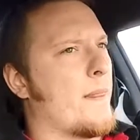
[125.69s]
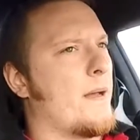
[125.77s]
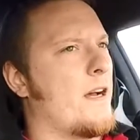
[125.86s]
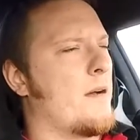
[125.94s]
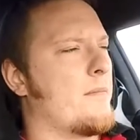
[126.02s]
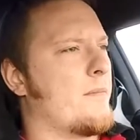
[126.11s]

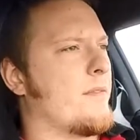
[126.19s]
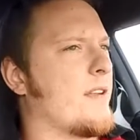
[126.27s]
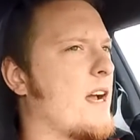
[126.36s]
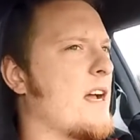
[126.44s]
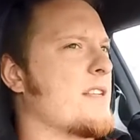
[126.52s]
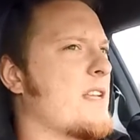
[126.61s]
If you
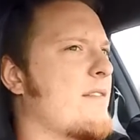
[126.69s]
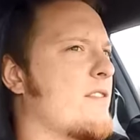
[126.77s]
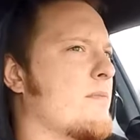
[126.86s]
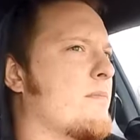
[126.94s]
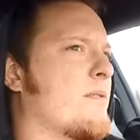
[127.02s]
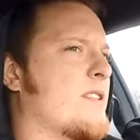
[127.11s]
guys have a
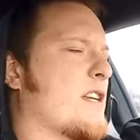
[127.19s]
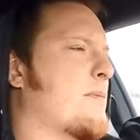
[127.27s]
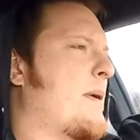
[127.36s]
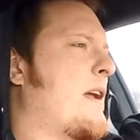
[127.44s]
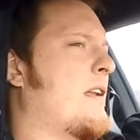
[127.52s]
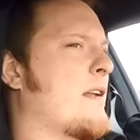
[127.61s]

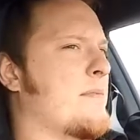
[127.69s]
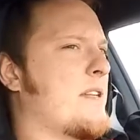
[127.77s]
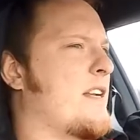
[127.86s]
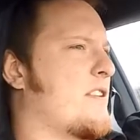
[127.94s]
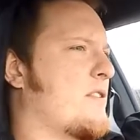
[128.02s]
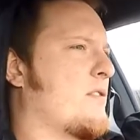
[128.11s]
6-speed
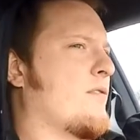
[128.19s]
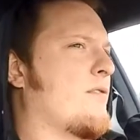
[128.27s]
MT82,